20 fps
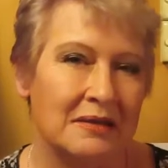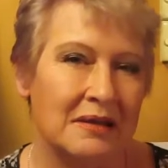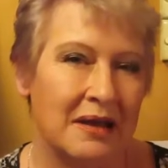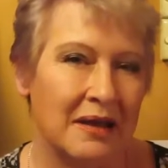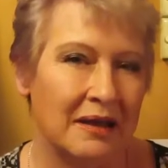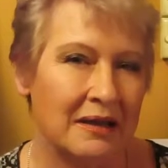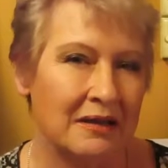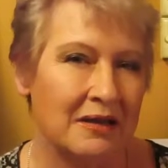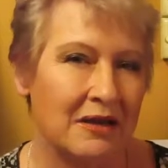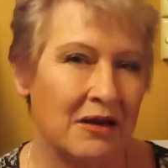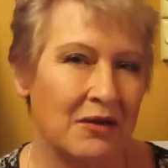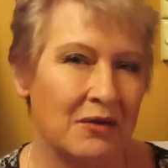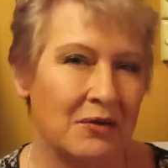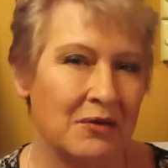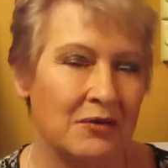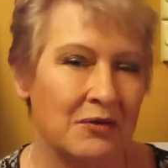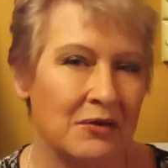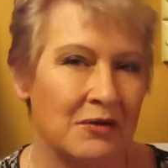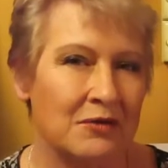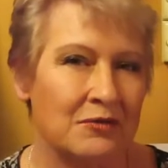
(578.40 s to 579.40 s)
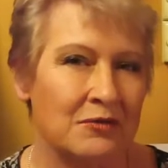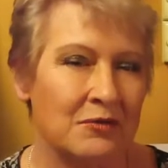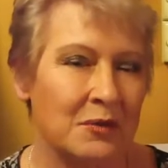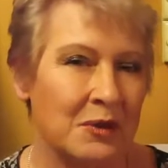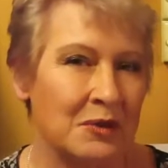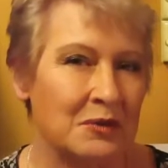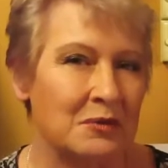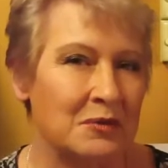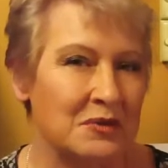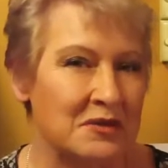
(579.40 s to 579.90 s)
let go
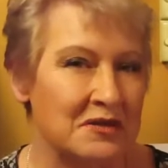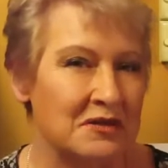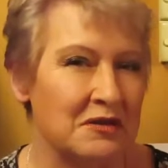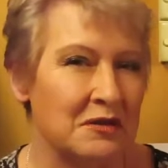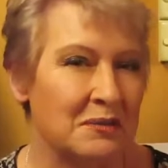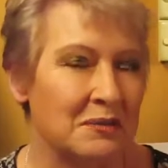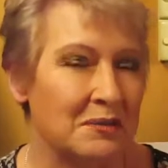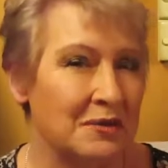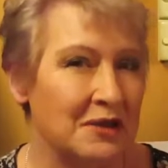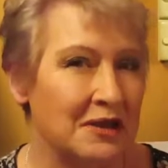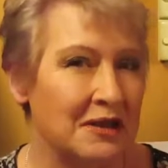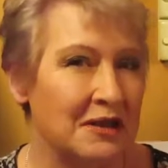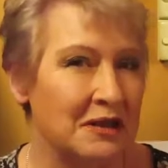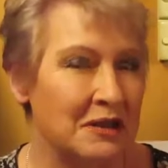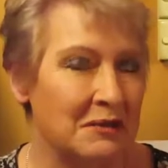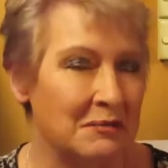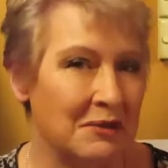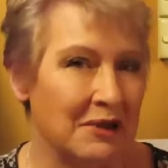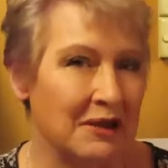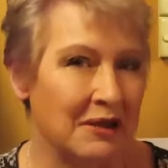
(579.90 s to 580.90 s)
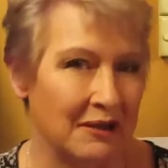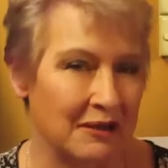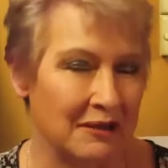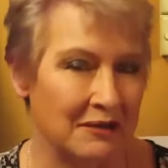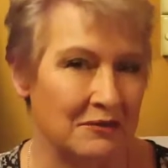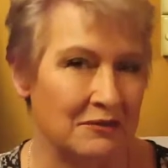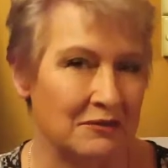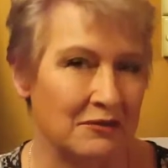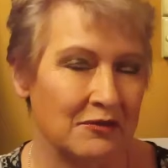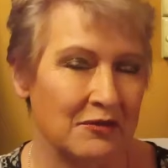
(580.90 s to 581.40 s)
of what was not working in my
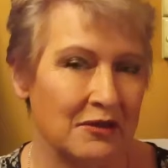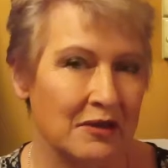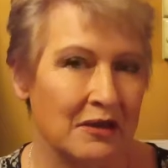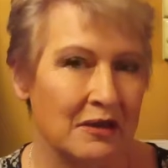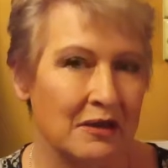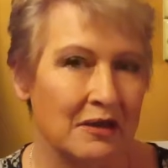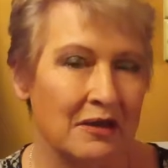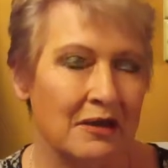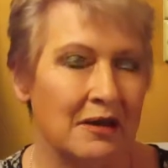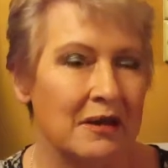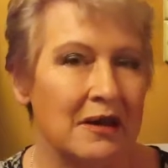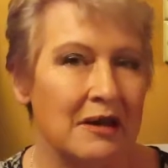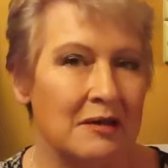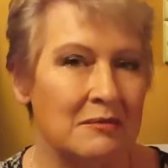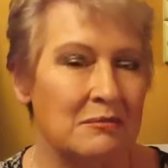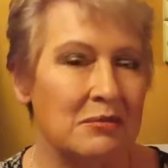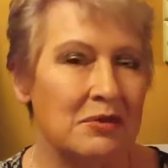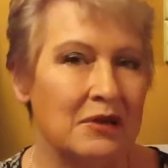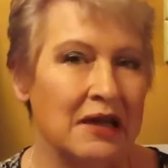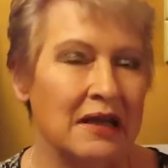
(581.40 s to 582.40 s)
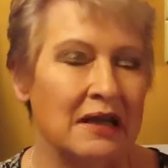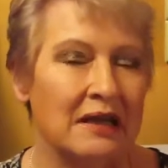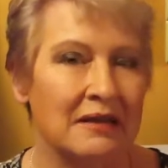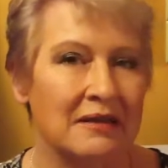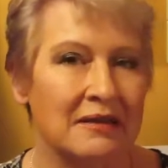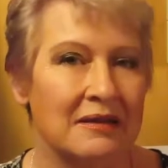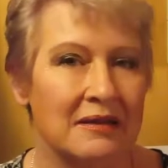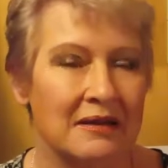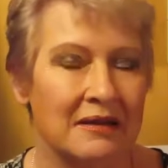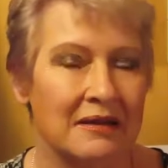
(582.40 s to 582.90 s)
life and bring
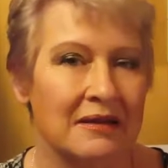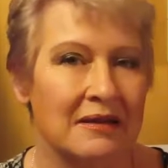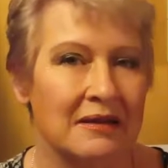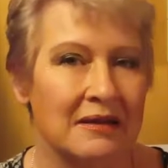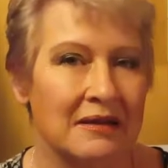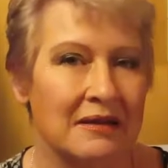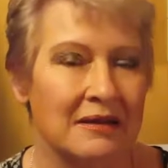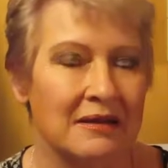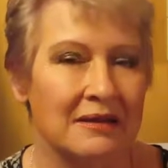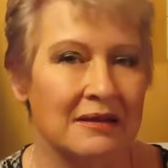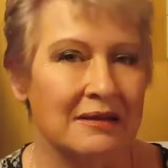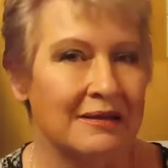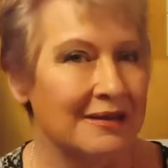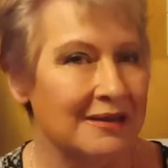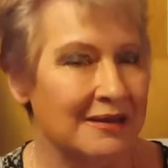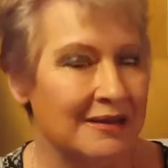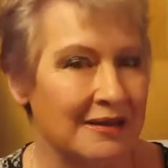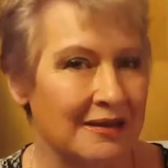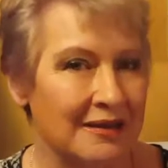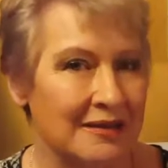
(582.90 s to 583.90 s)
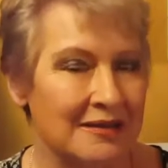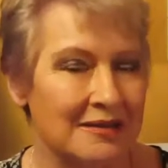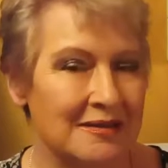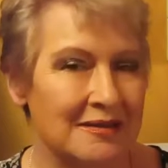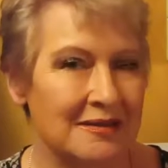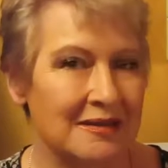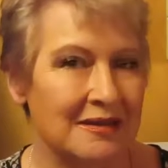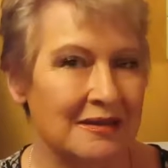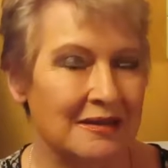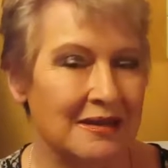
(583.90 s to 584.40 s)
in the
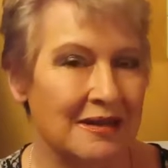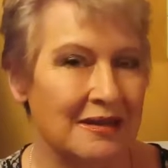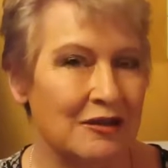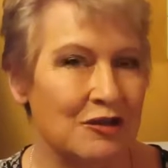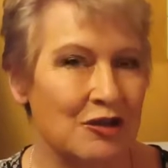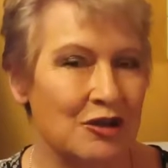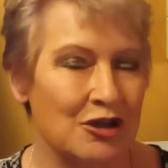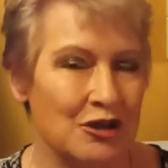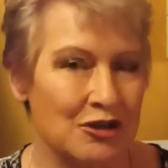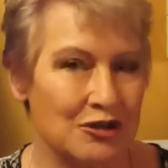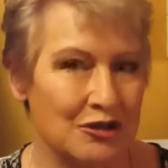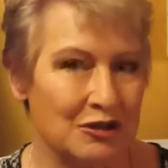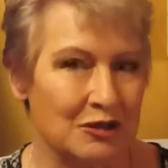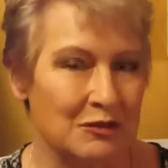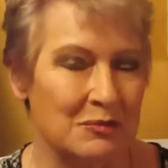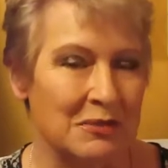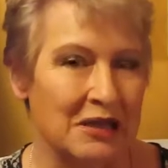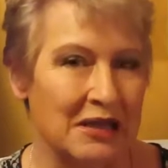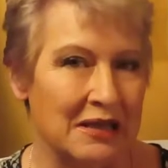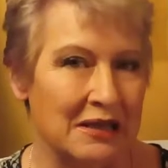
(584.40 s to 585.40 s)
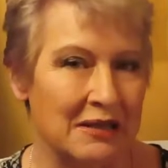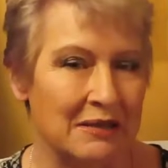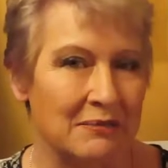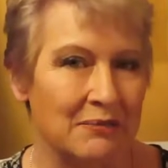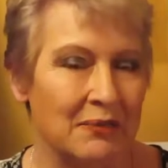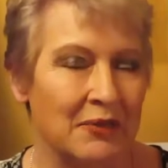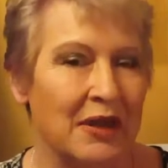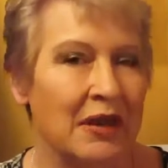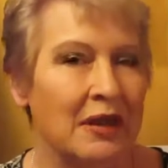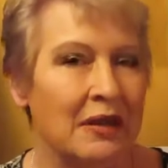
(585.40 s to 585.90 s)
things that nurtured me.
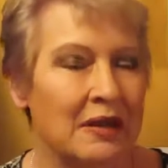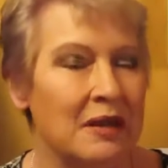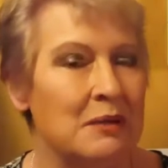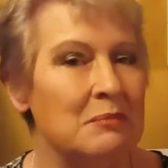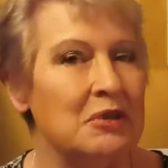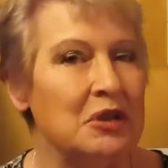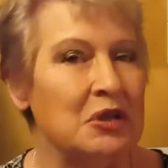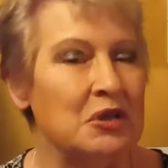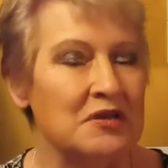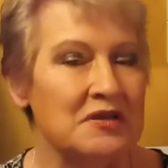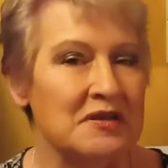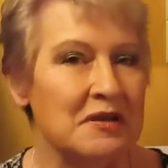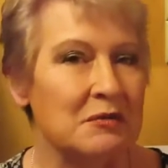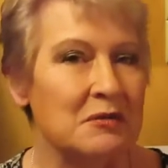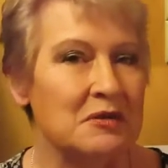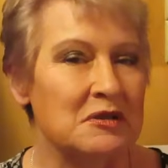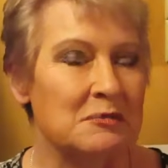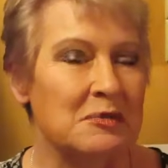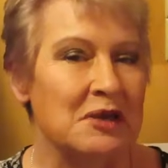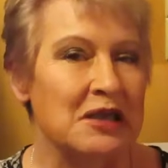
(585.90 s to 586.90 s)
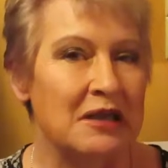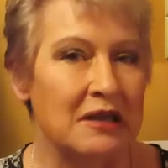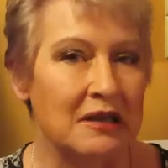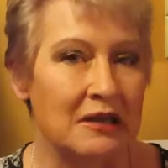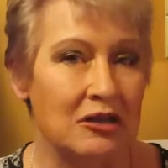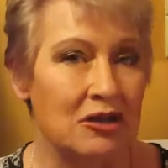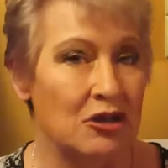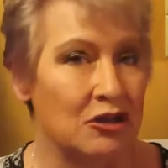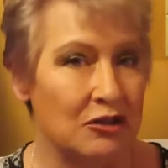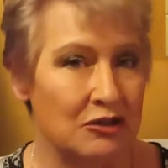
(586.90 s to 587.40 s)
And because I was
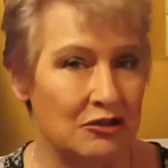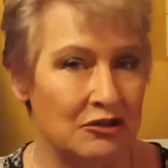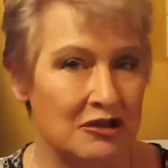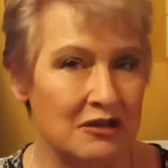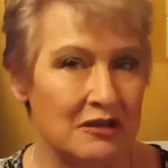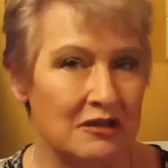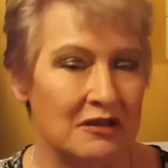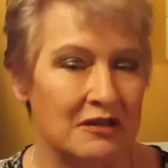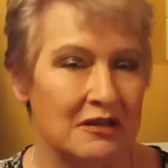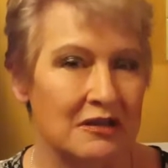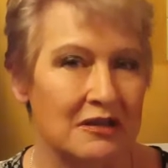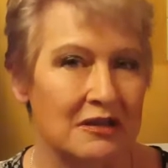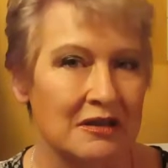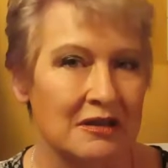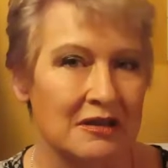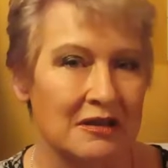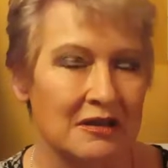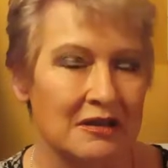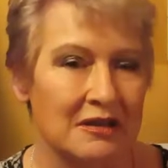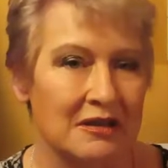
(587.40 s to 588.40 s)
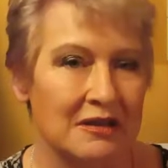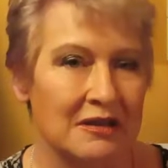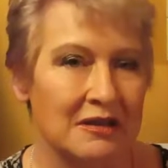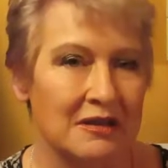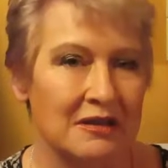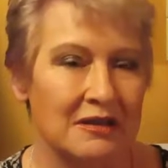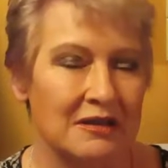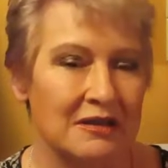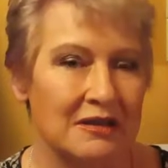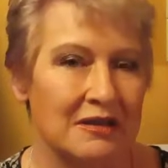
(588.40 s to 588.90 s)
being nurtured,
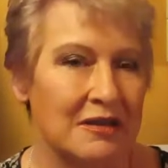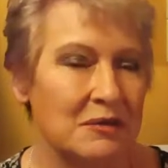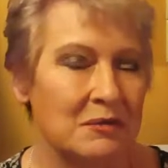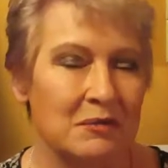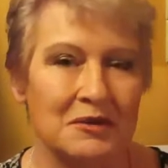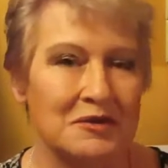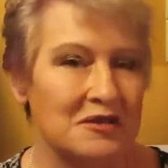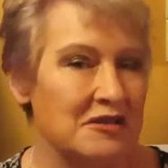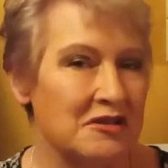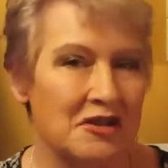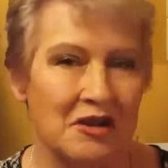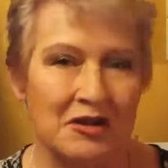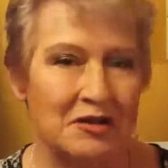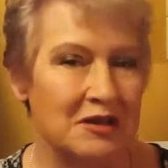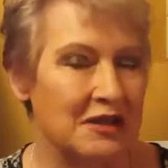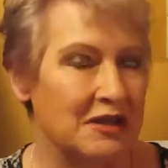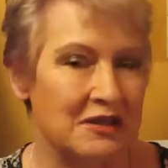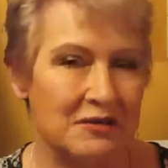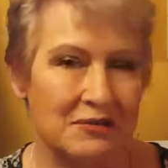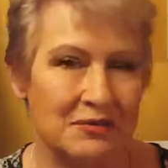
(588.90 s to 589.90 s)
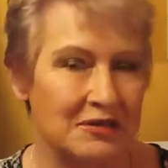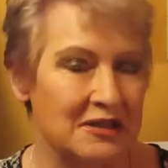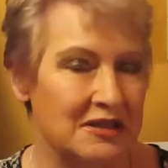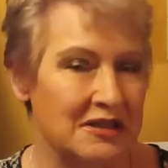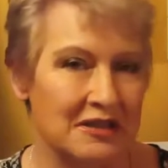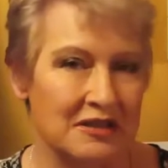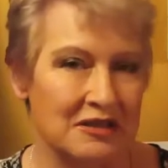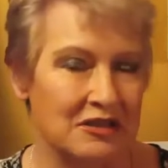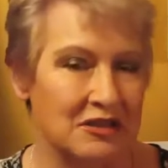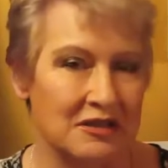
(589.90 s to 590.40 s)
there was no need for
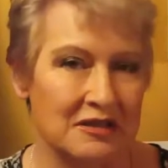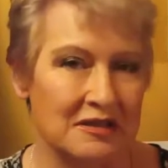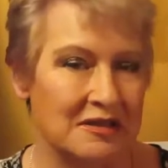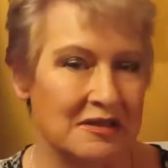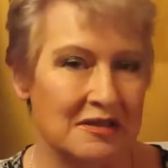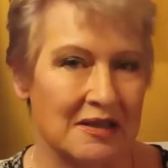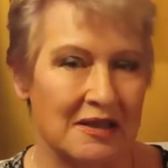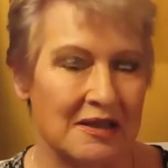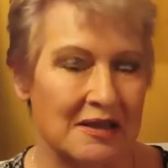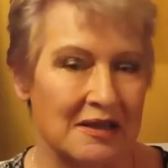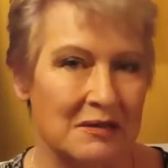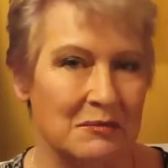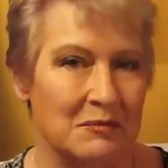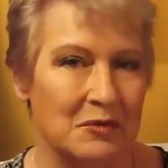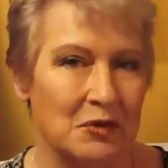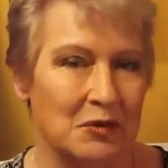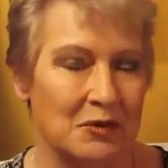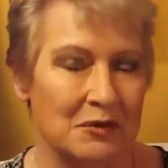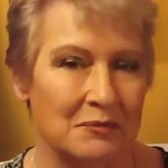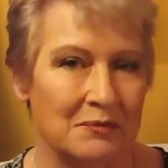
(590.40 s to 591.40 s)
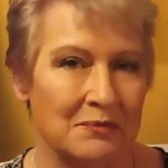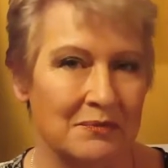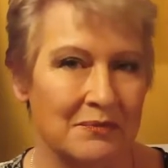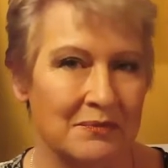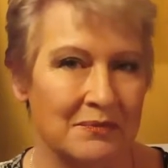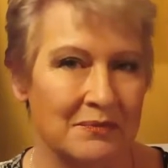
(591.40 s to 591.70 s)
addictions anymore.